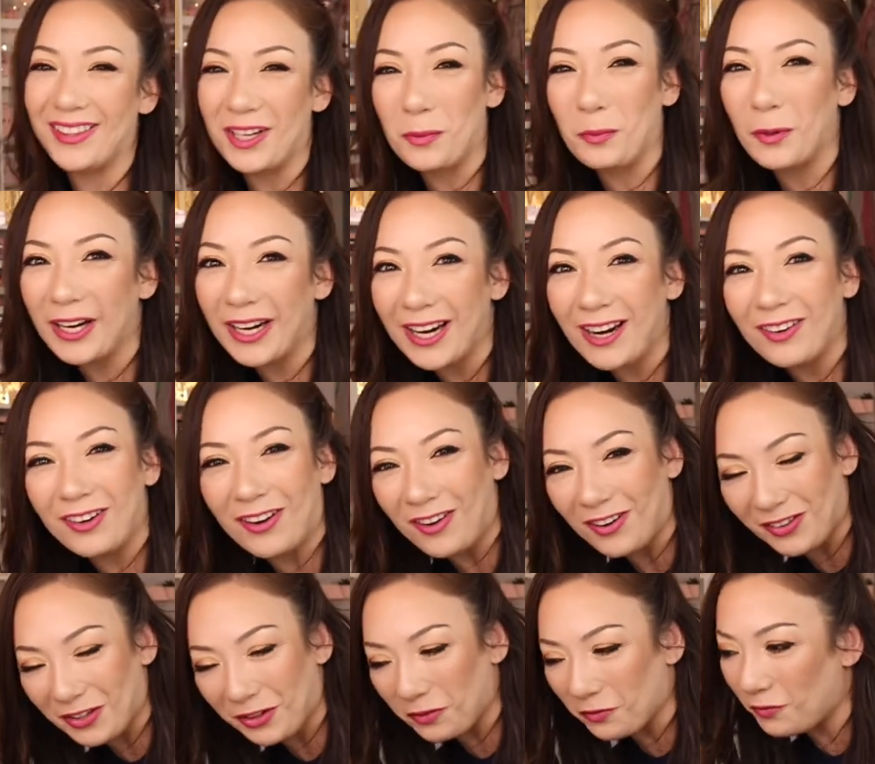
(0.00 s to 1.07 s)
they're bringing out
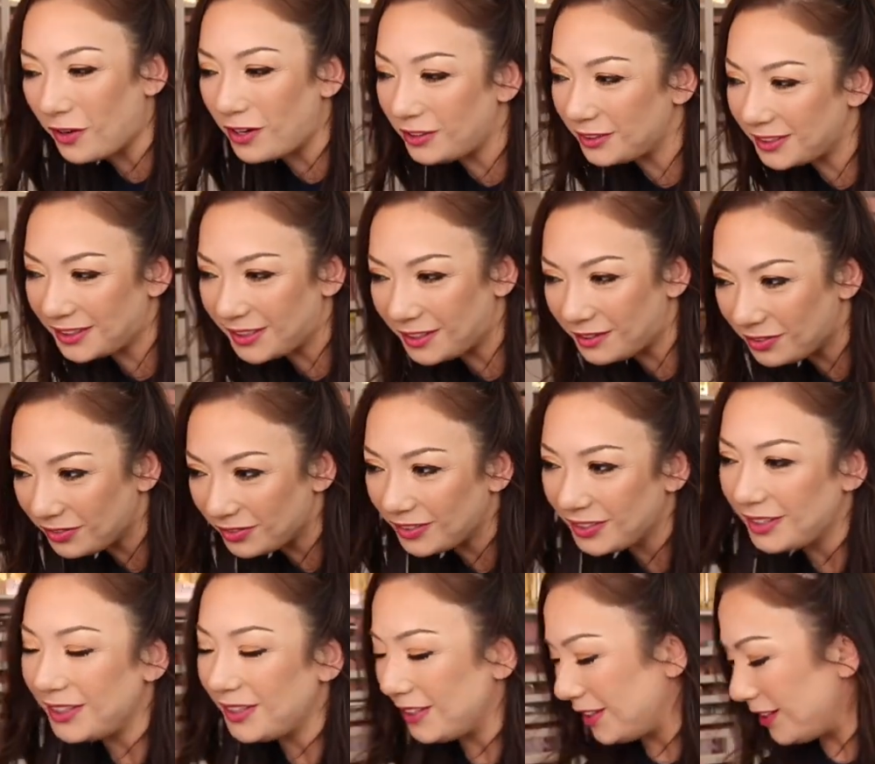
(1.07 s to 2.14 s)
all their fall stuff.
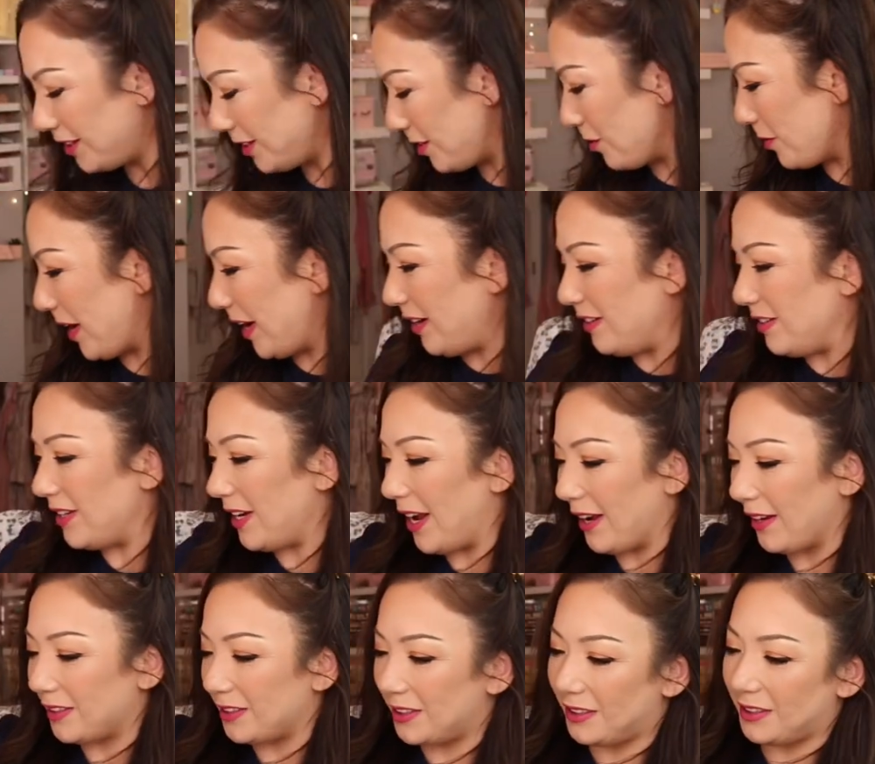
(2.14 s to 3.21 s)
Okay,
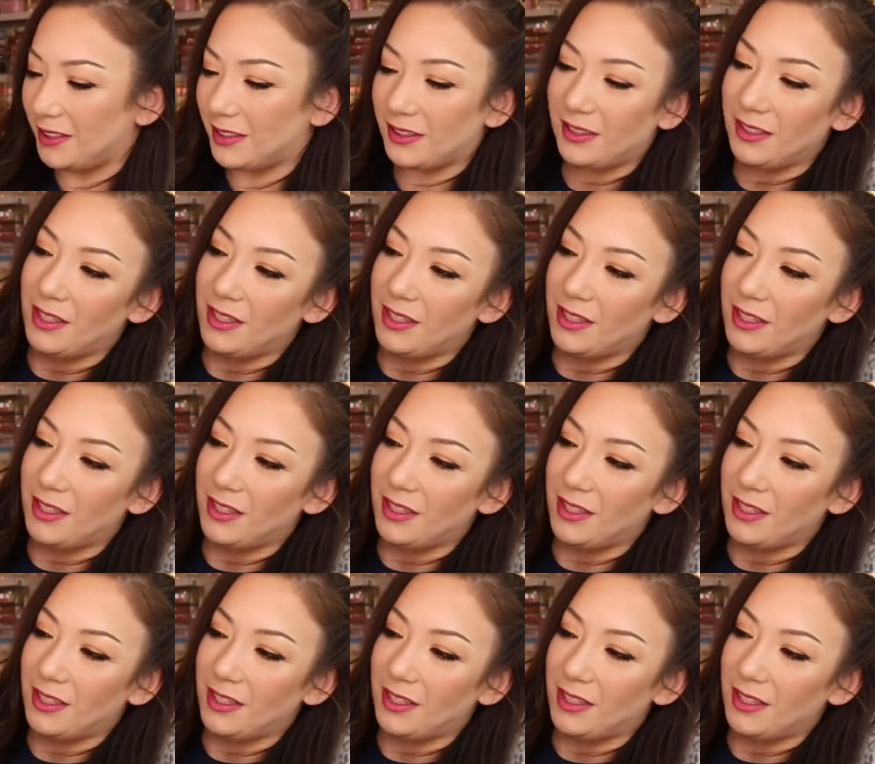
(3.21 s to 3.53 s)
next.